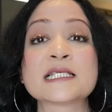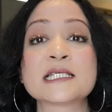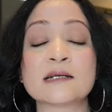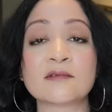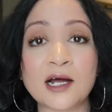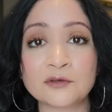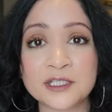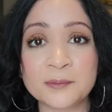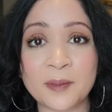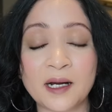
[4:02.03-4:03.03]

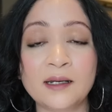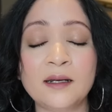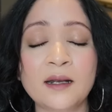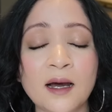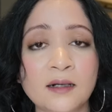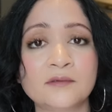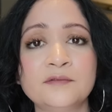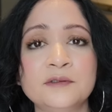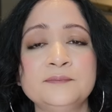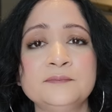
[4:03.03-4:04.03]
surrounded by
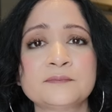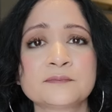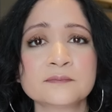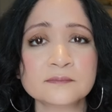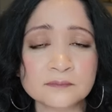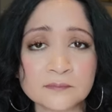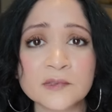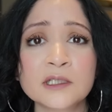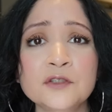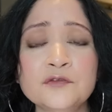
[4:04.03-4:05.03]
love,
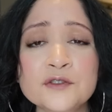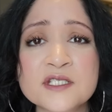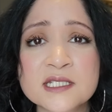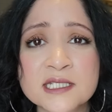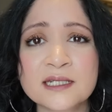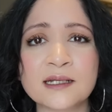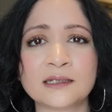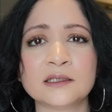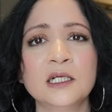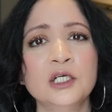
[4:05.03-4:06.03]
if you see
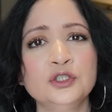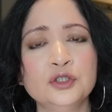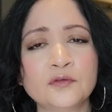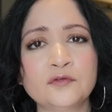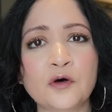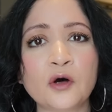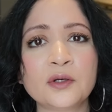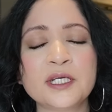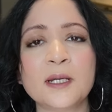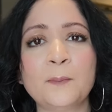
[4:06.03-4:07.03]
that you're
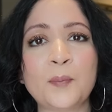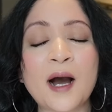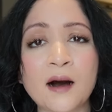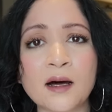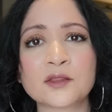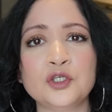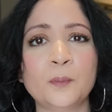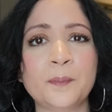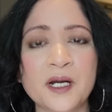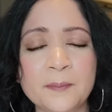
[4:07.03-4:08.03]
following your path,
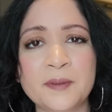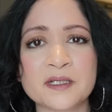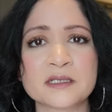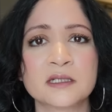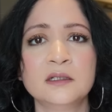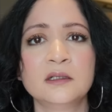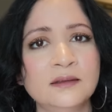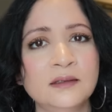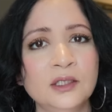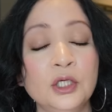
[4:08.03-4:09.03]
your purpose,
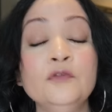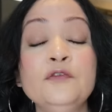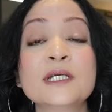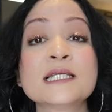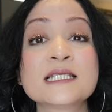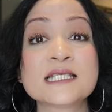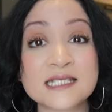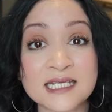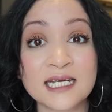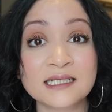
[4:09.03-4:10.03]
if you can
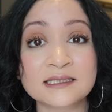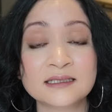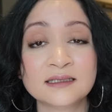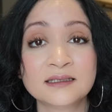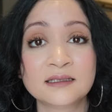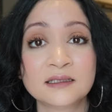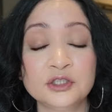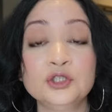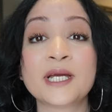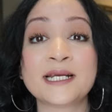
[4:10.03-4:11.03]
see it,
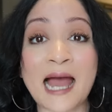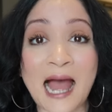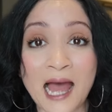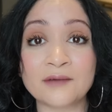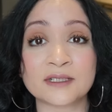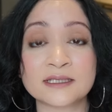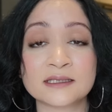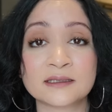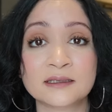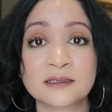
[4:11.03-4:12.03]
you can have it.